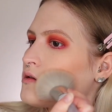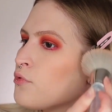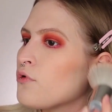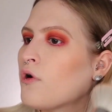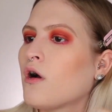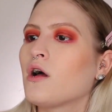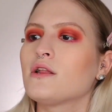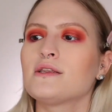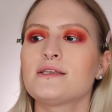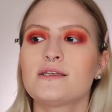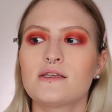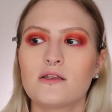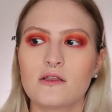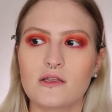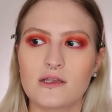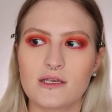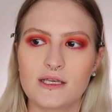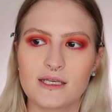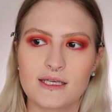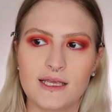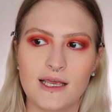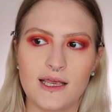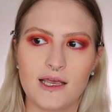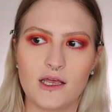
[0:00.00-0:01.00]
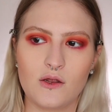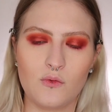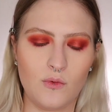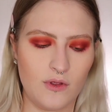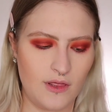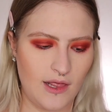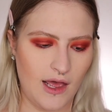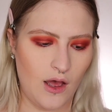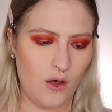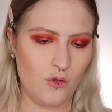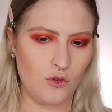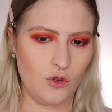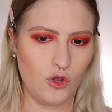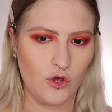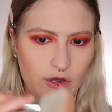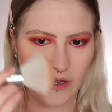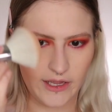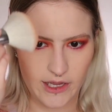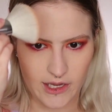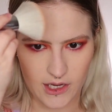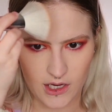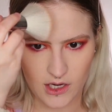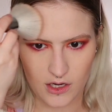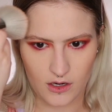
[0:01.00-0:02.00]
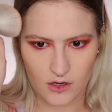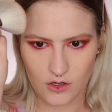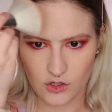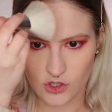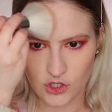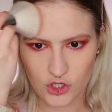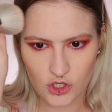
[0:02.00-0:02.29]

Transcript: bronze to the skin without looking